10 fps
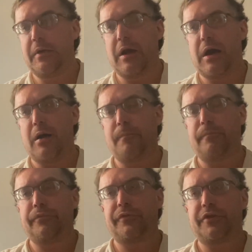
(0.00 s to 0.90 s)
Because
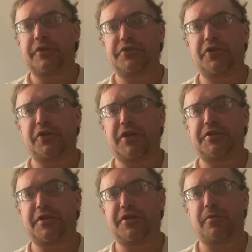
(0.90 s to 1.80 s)
um, they're going to
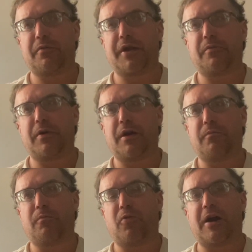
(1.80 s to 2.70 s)
sit there like, wow,
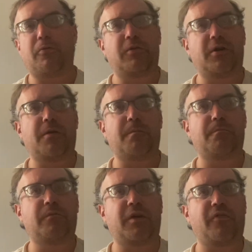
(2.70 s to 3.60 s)
wow,
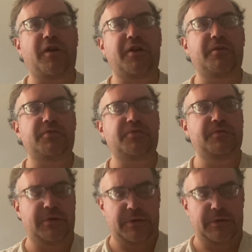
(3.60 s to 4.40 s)
I thought he was,